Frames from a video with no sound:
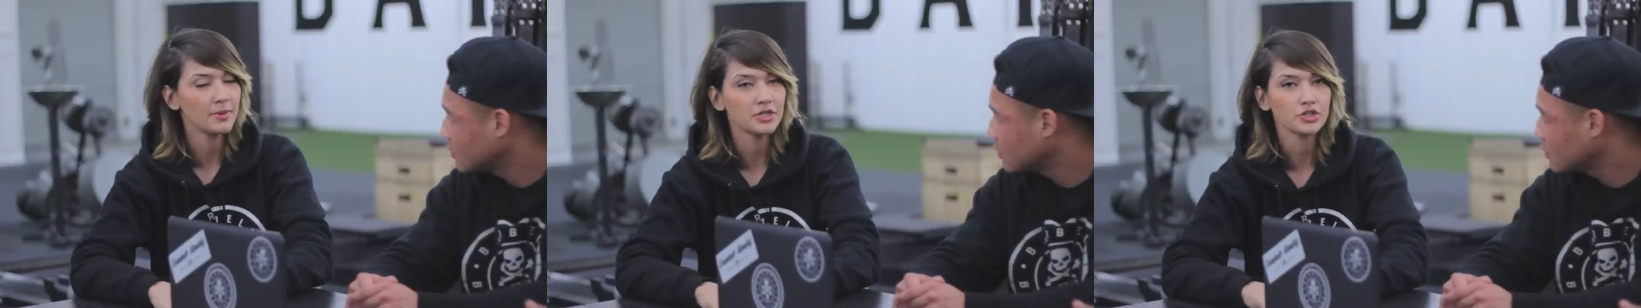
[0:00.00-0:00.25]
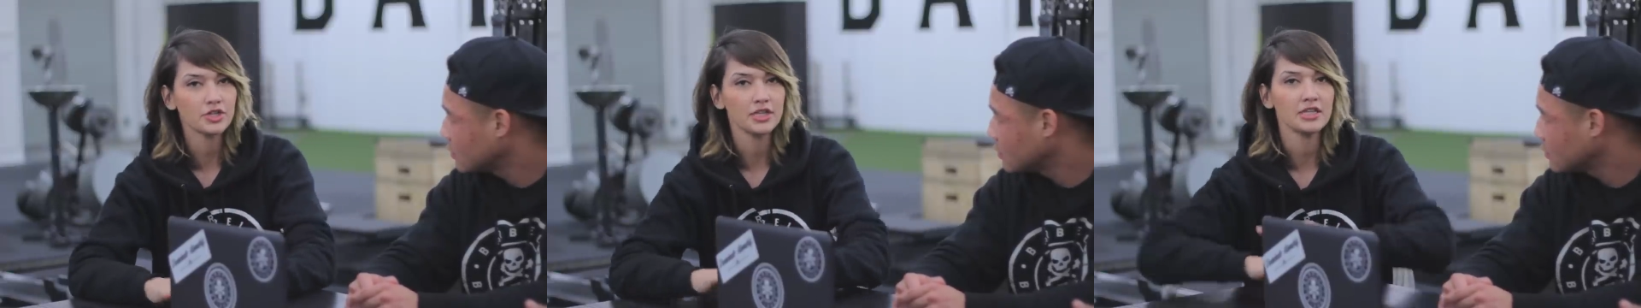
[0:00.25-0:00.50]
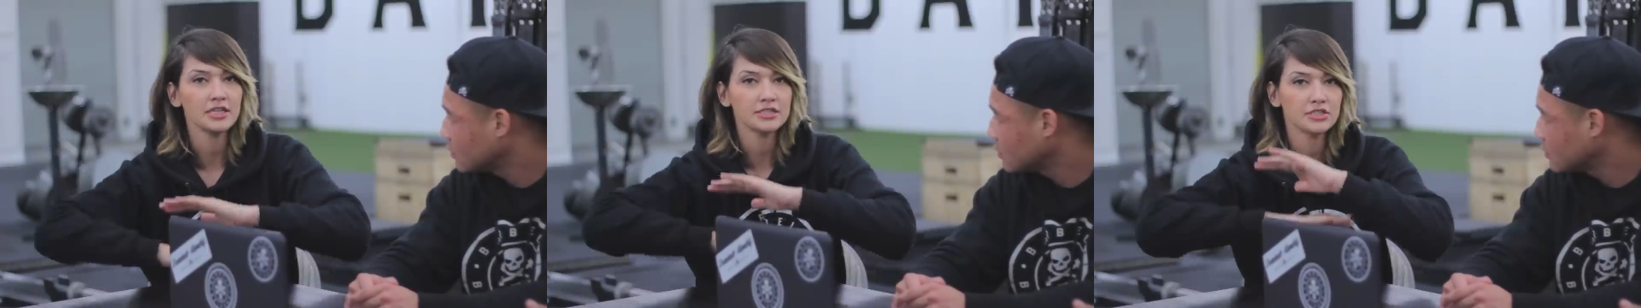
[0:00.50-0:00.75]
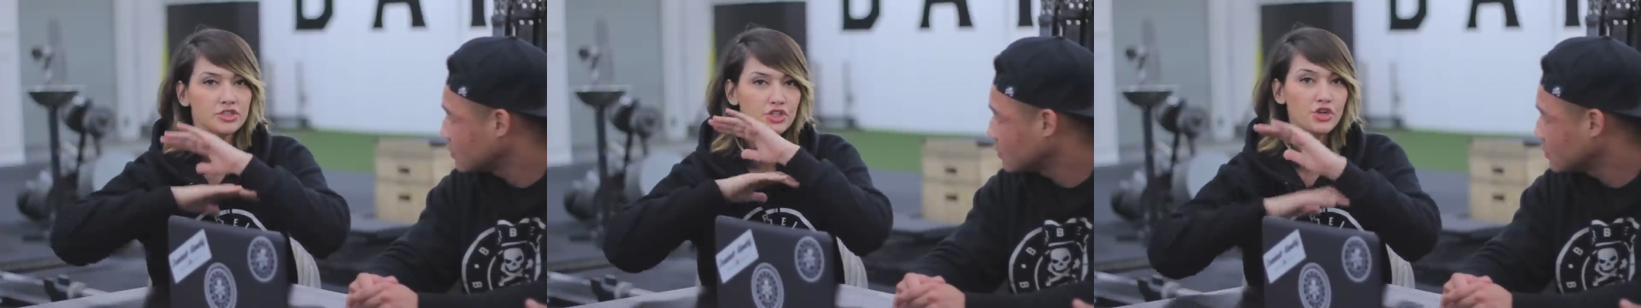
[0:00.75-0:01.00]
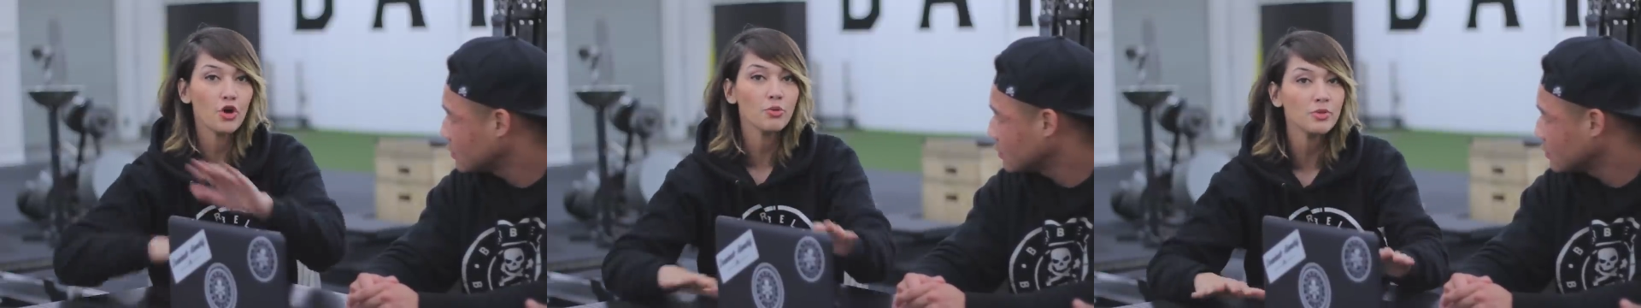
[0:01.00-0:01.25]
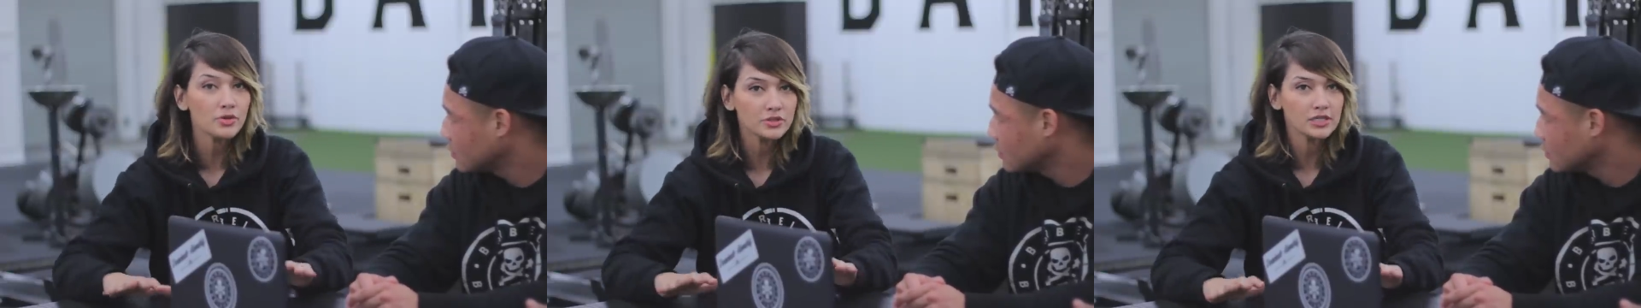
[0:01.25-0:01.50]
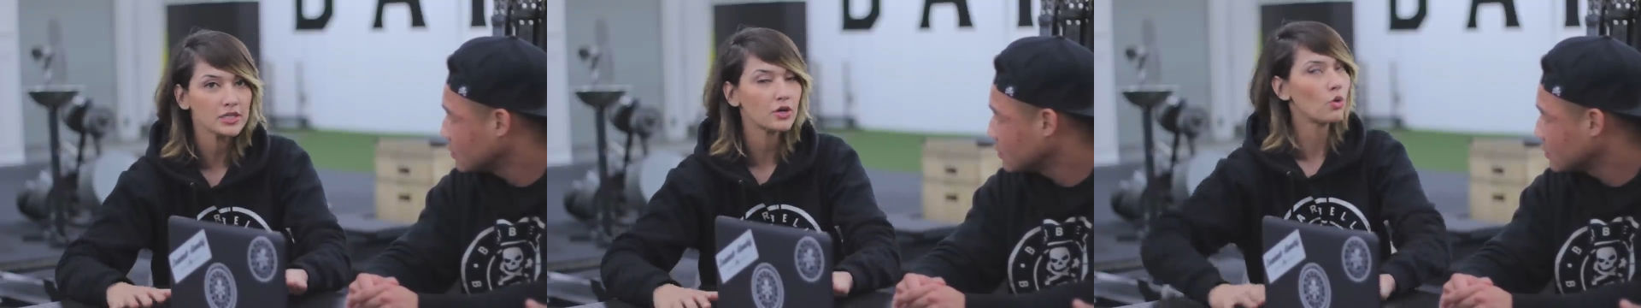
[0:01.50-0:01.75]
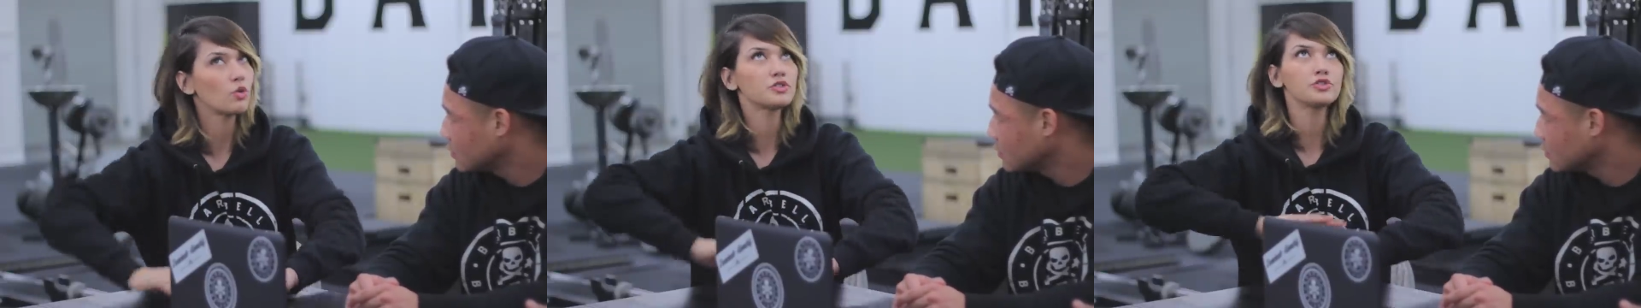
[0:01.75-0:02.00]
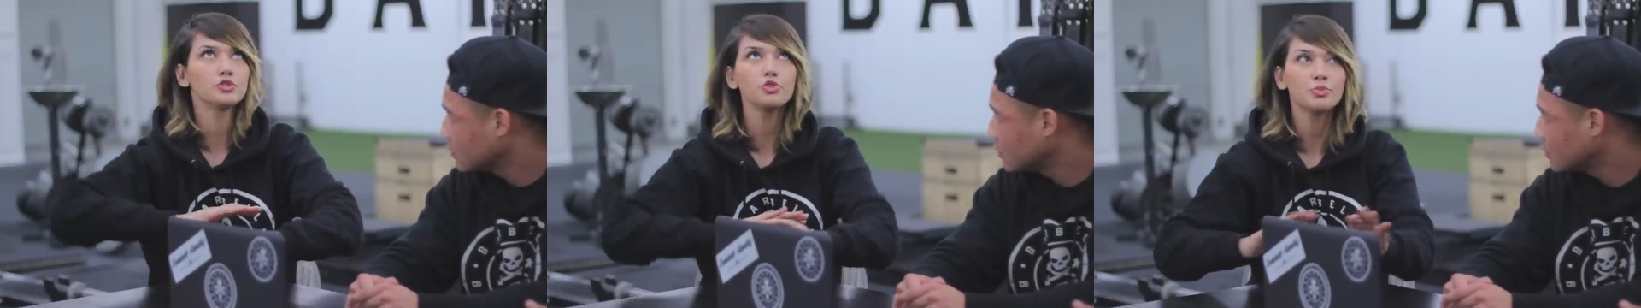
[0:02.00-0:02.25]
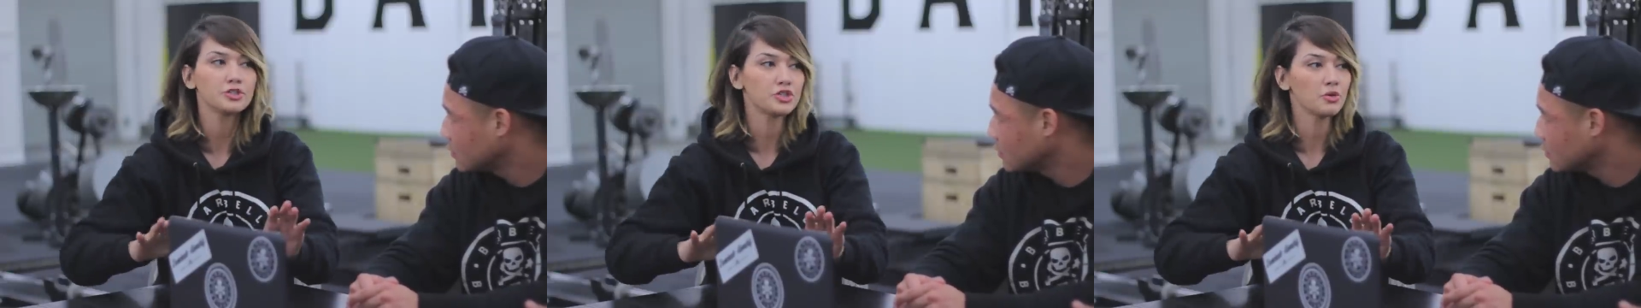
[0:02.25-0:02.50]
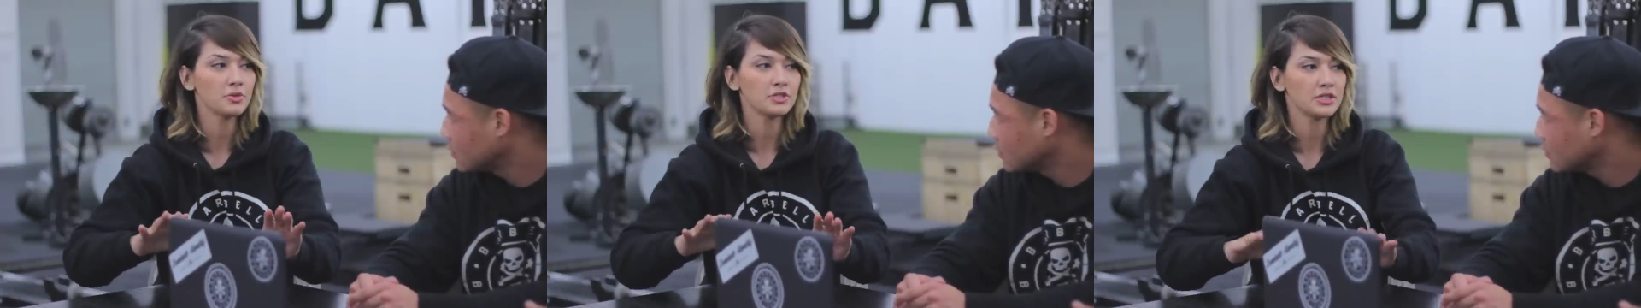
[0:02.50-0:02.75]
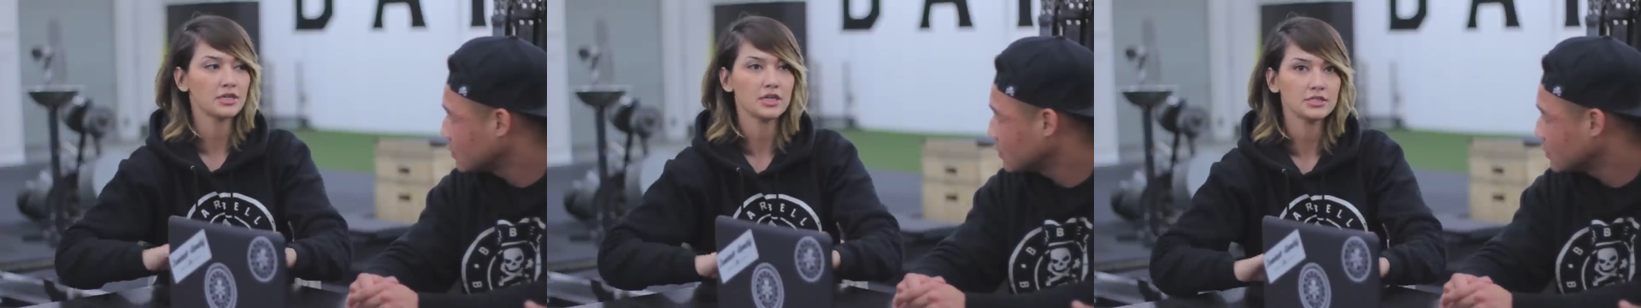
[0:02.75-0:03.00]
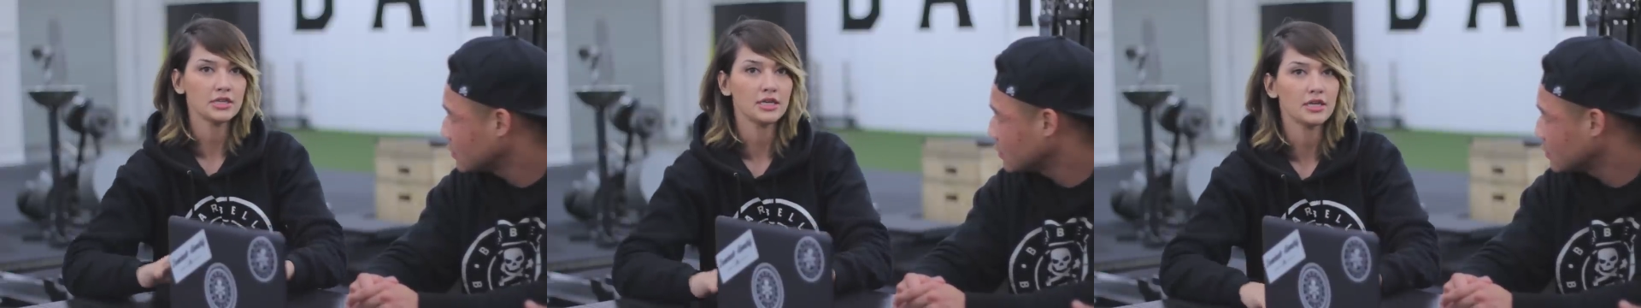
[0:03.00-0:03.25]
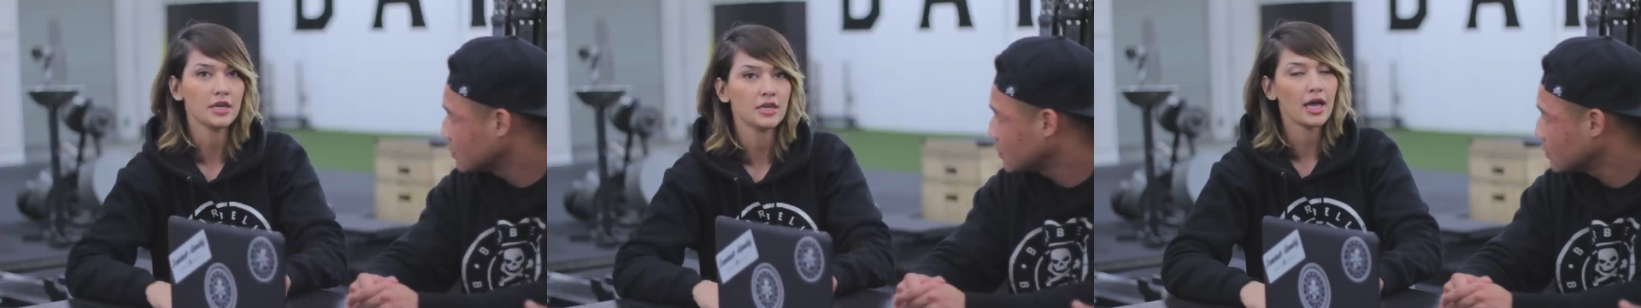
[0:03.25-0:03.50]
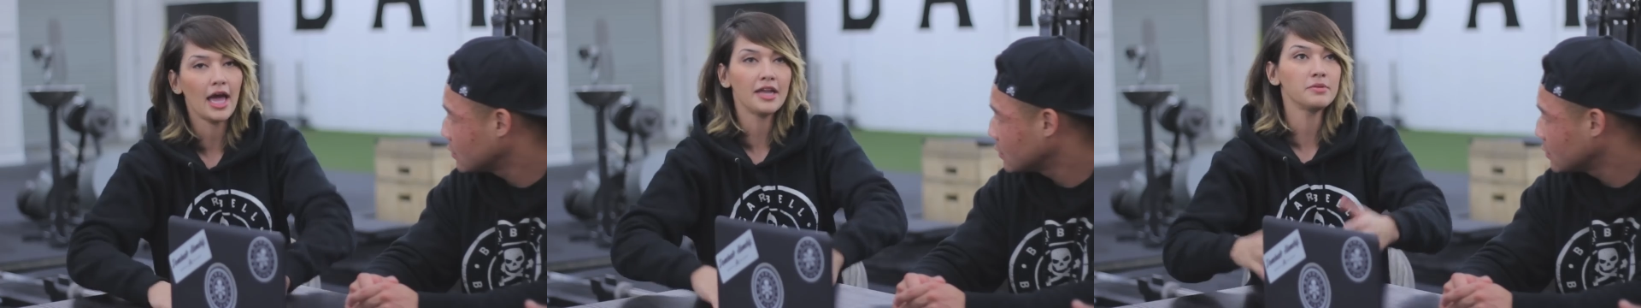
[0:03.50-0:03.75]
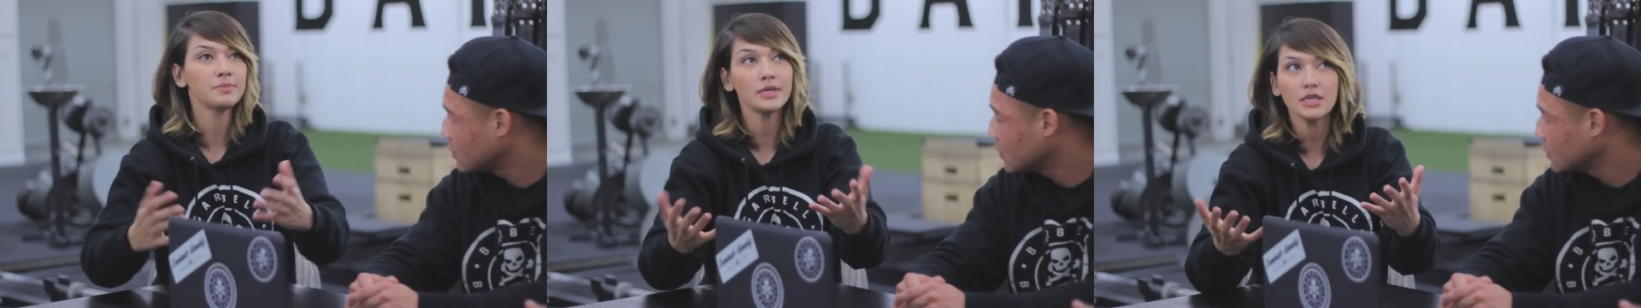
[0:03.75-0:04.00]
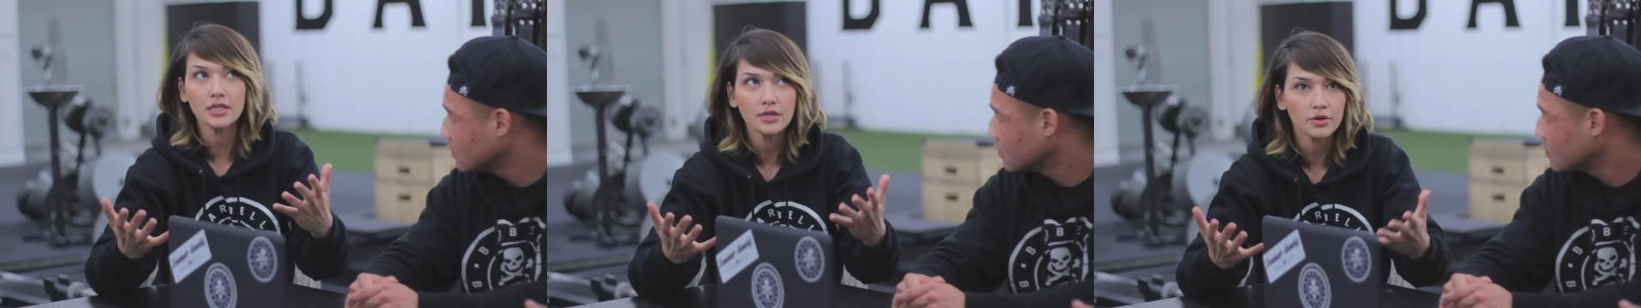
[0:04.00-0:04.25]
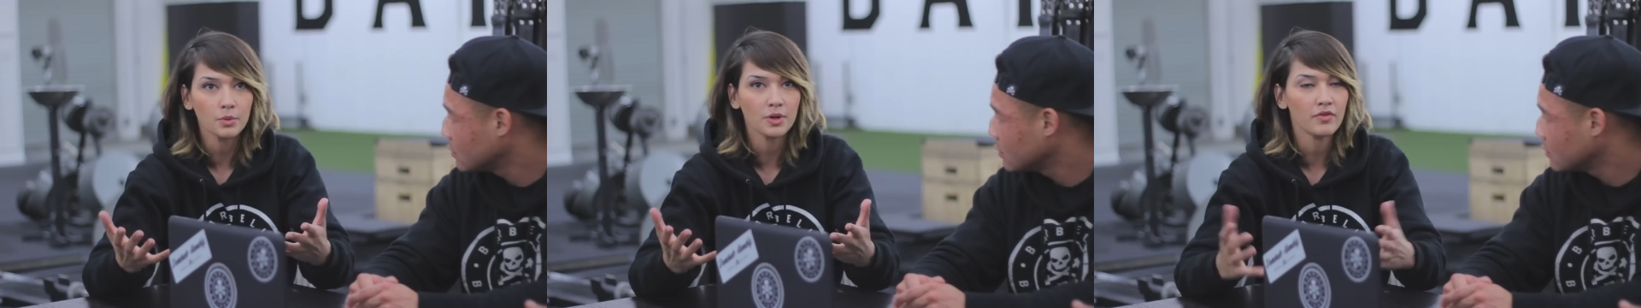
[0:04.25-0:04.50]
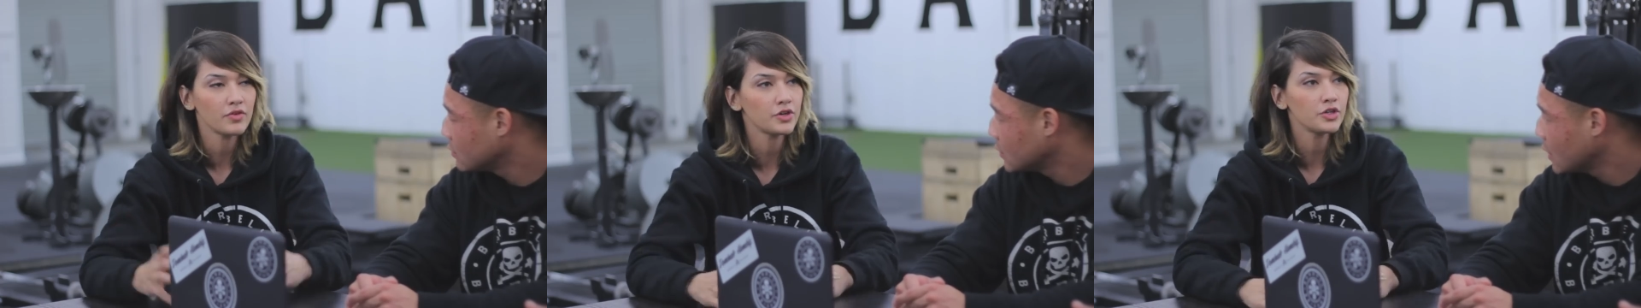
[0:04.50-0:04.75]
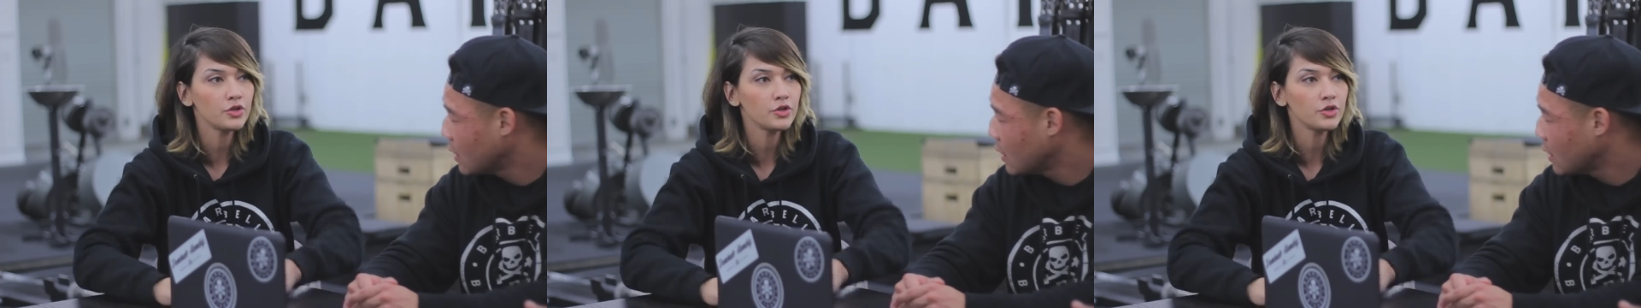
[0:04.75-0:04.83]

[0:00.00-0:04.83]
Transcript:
Speaker 1: I make sure that they listen to no music or super chill music, because then like at a meet or whatever,